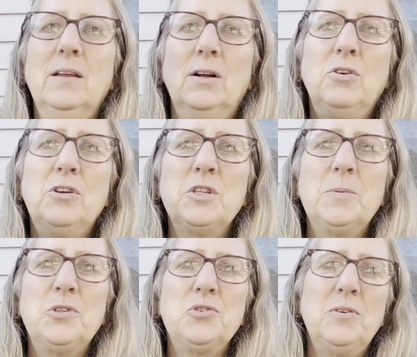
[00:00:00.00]
a
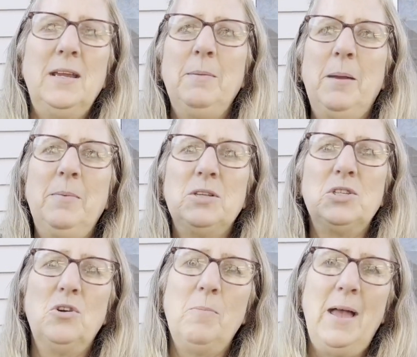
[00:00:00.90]
Christmas tree, maybe
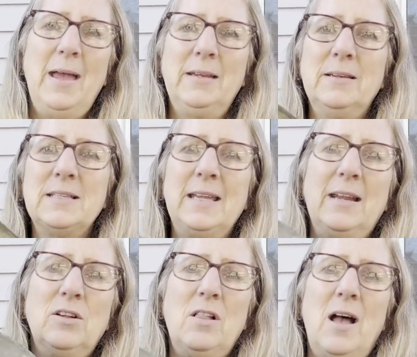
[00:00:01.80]
snowmen,
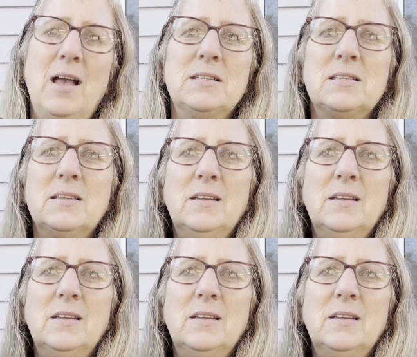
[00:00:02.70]
Santa Claus.